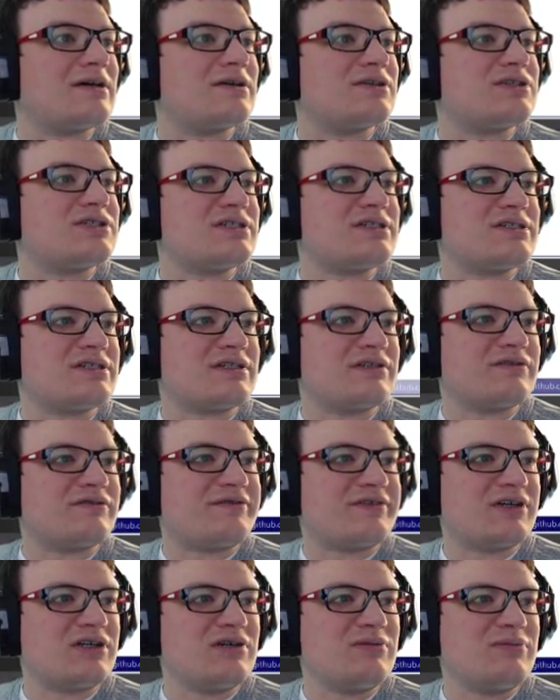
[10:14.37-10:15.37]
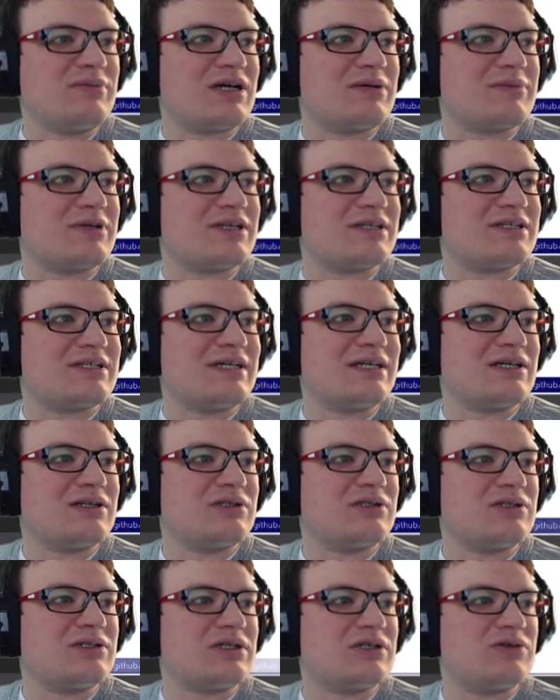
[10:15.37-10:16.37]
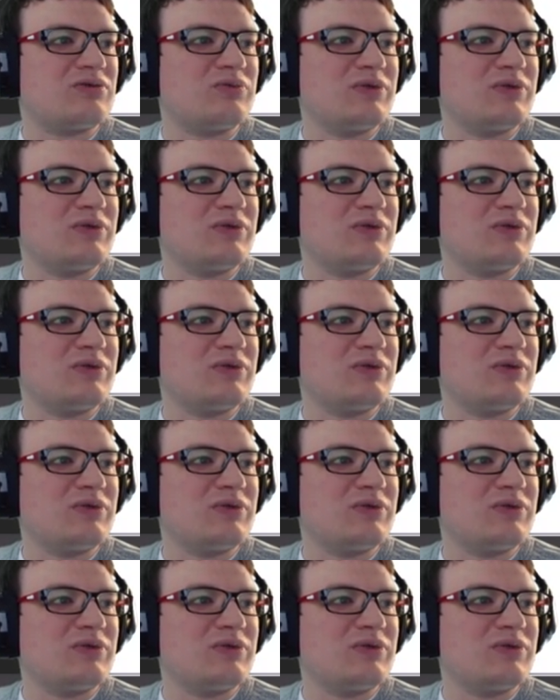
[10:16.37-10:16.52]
Just to confirm, I'm going to take a look.